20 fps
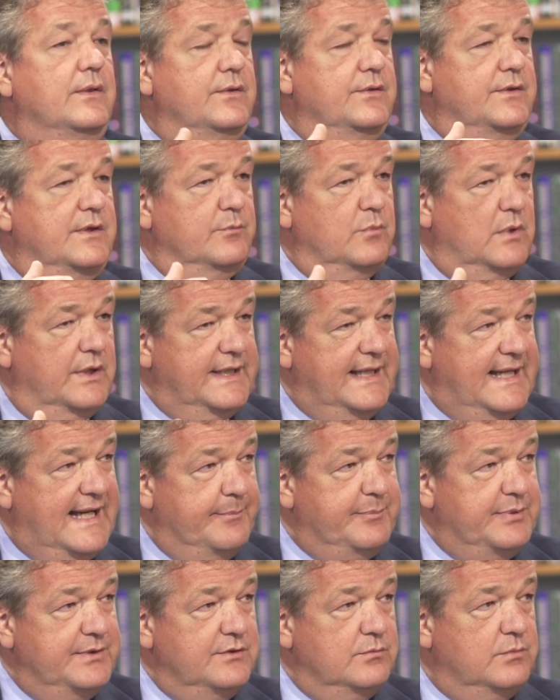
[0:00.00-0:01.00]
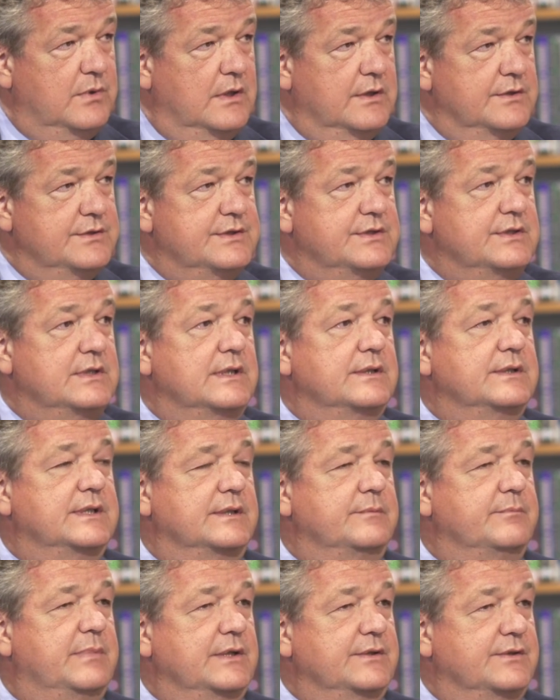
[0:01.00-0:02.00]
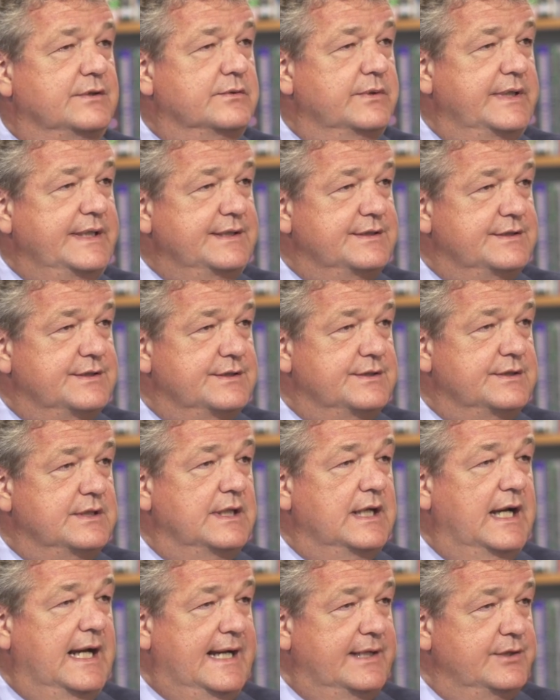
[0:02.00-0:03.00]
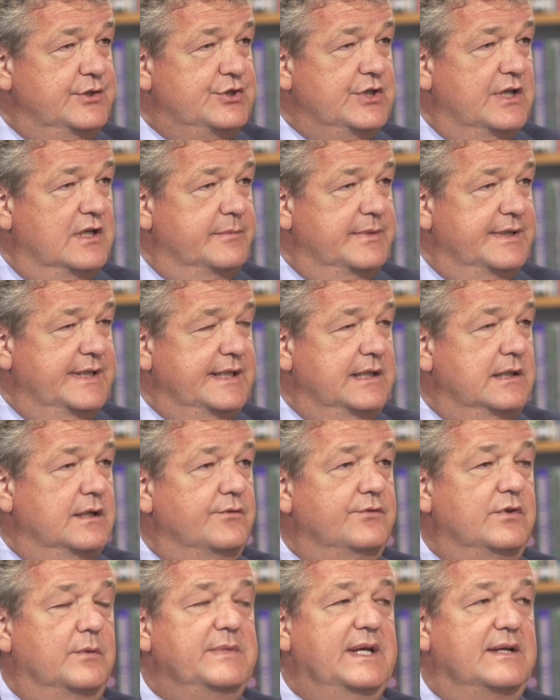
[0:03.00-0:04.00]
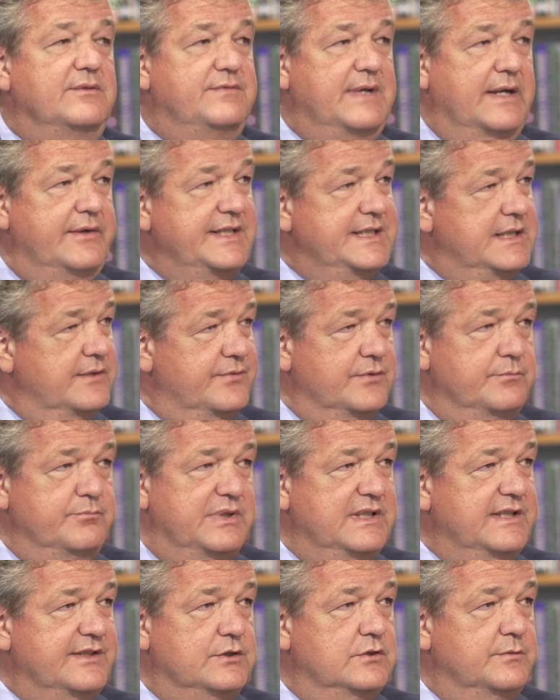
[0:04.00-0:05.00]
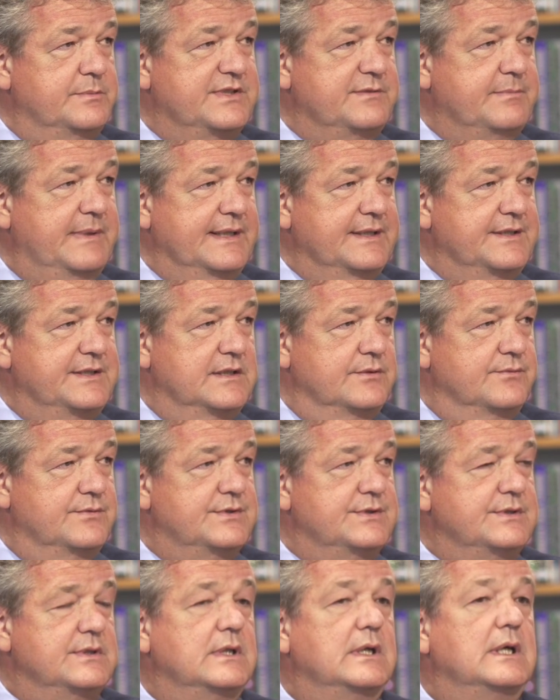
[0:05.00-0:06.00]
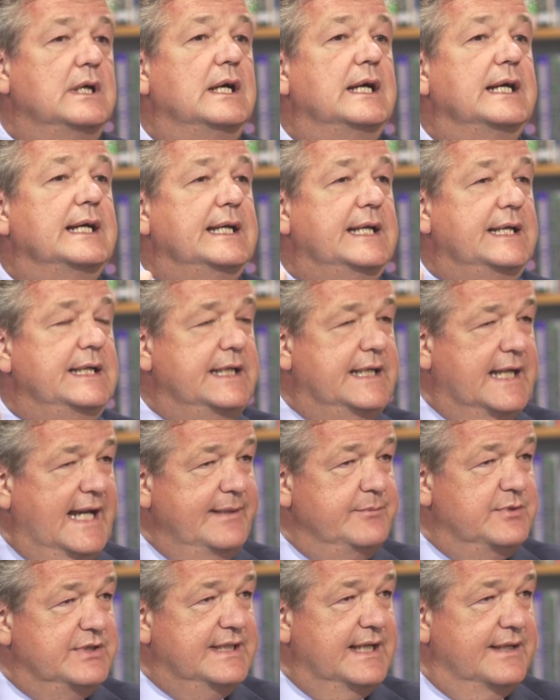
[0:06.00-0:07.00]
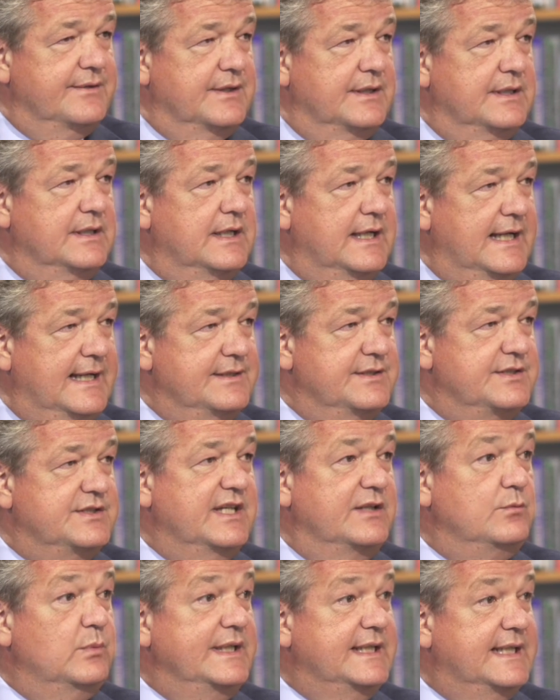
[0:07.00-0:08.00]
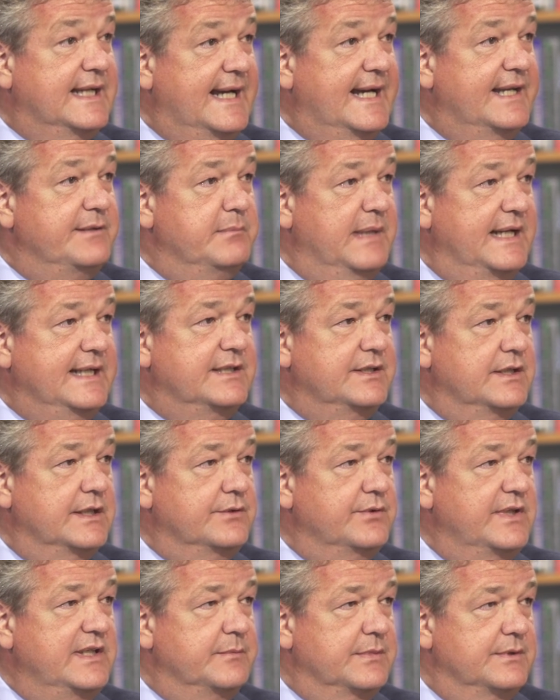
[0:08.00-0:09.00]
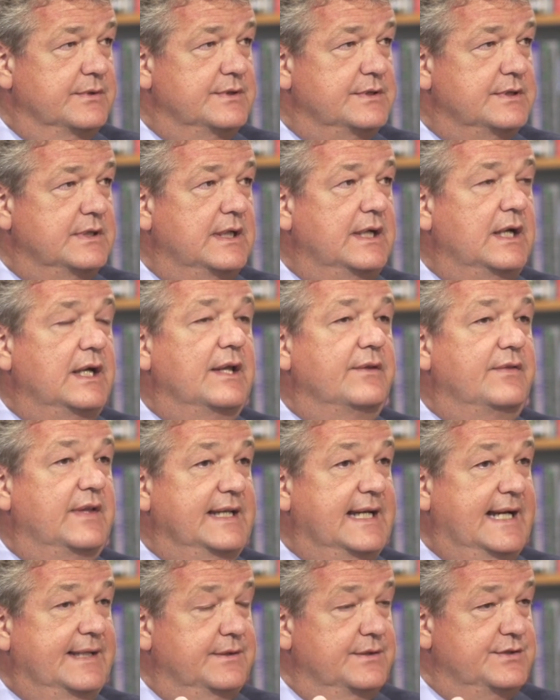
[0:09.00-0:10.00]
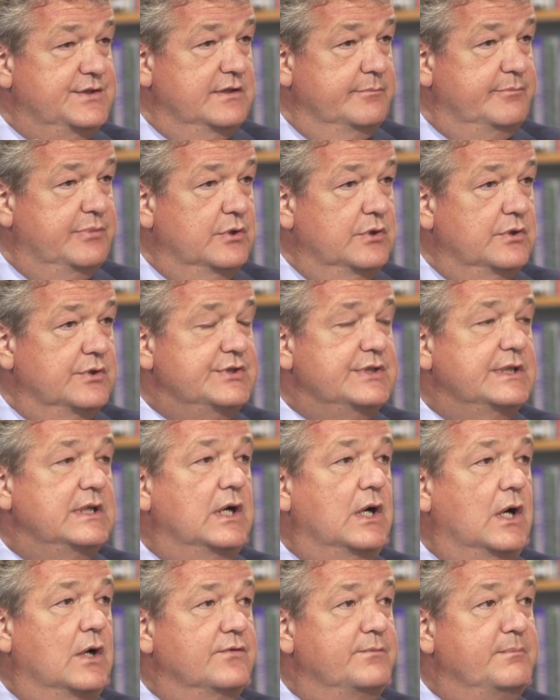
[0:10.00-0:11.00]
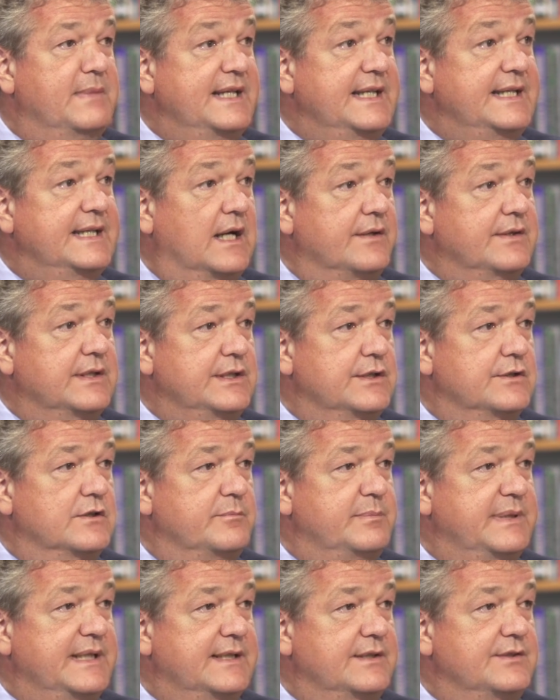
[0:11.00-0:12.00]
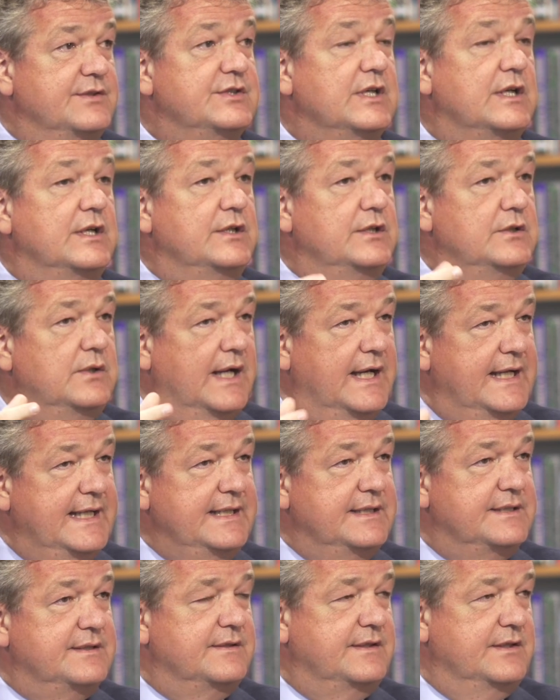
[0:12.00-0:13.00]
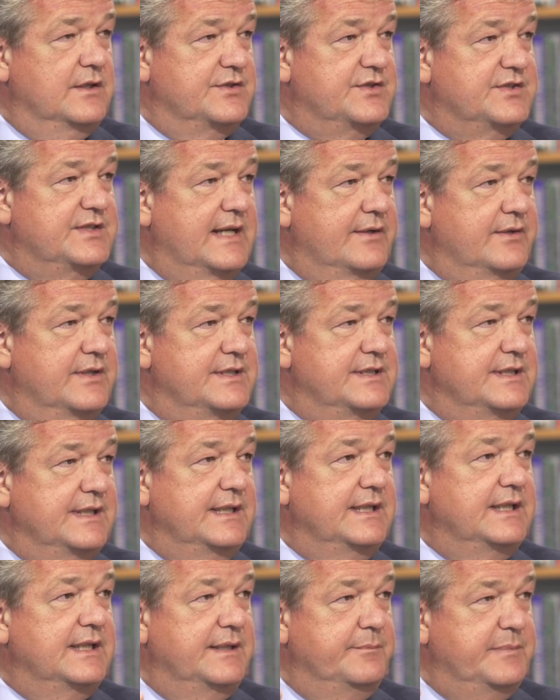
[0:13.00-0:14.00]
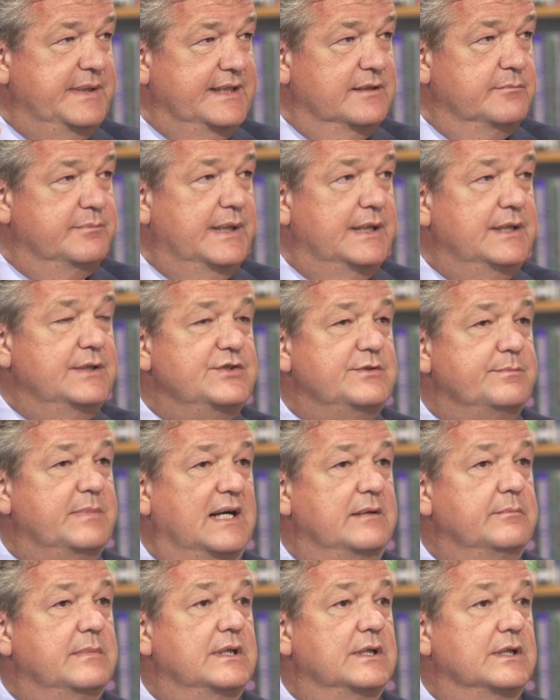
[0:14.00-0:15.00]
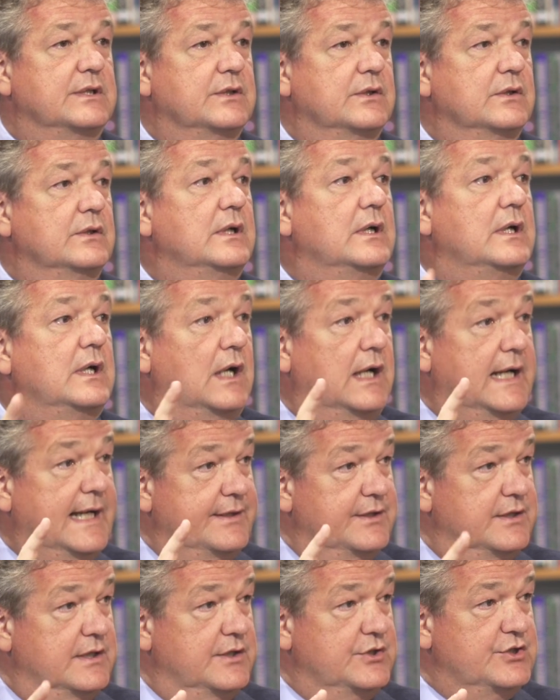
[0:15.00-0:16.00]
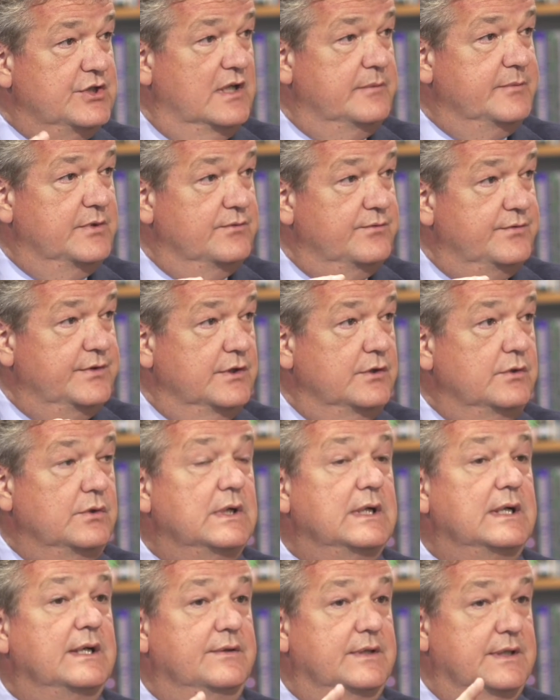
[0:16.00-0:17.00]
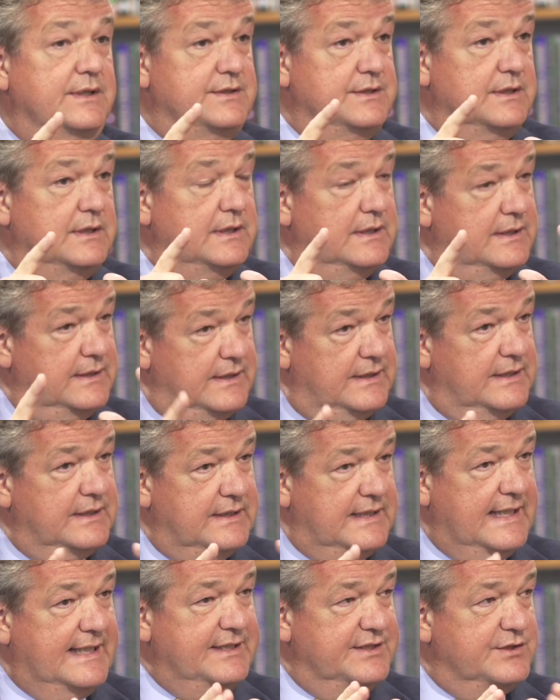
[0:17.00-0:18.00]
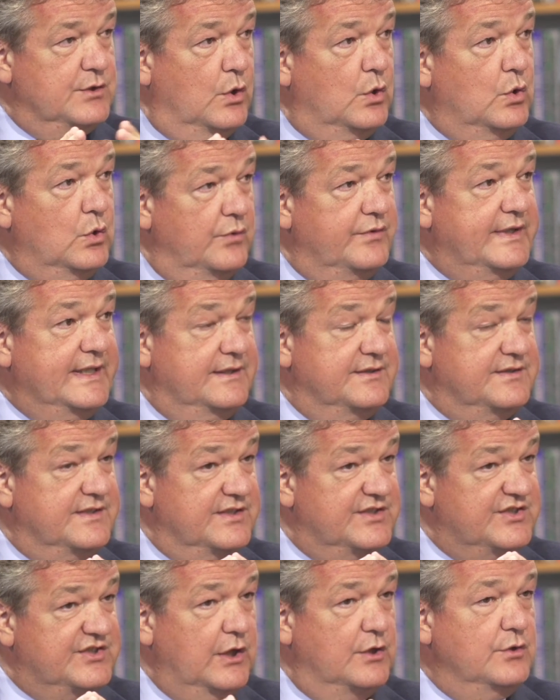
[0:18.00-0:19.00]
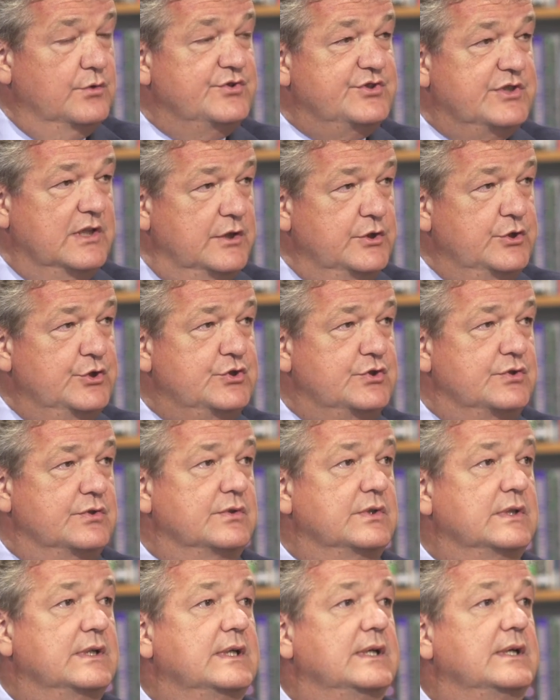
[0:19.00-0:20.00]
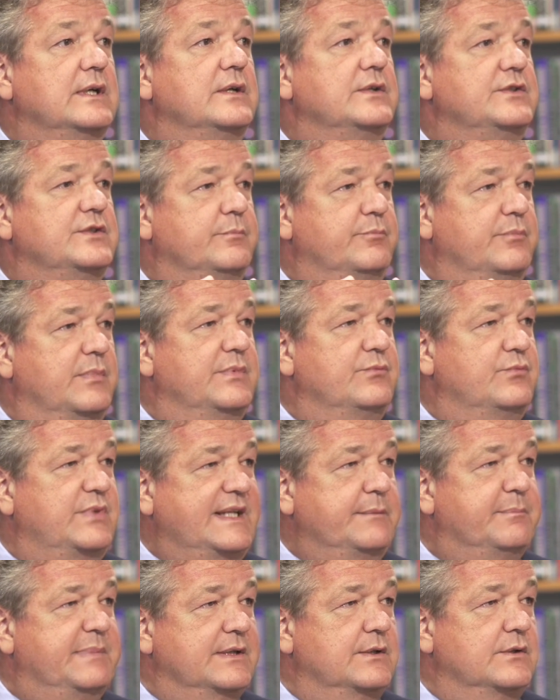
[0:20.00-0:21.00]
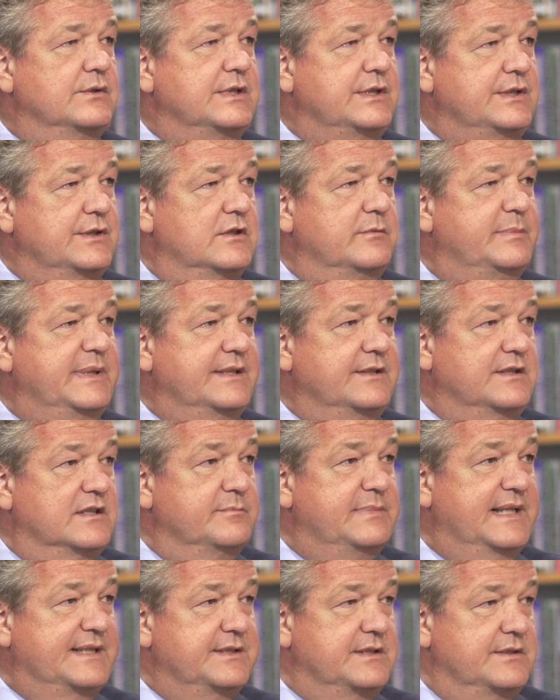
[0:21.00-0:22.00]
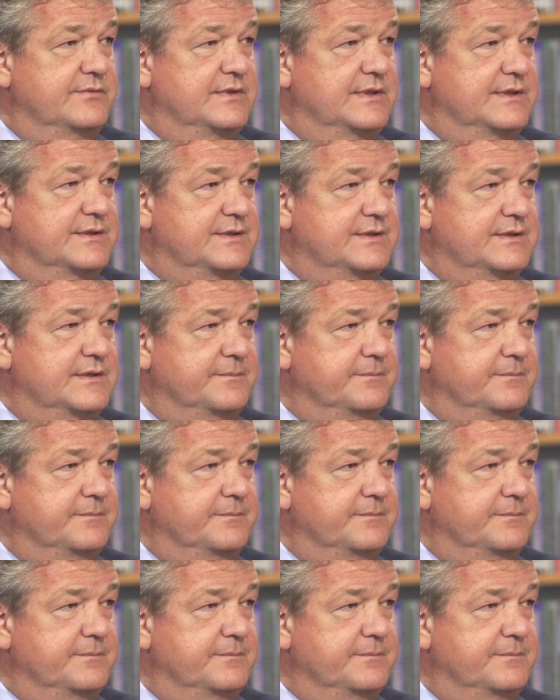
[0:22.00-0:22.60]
That what happened was that both Greece and Germany, from their very different political perspectives, came together and said we can make an agreement. They had the support of many other Europeans who hate the austerity being imposed by Merkel and her German view that is the sole solution to rebuild European competitiveness.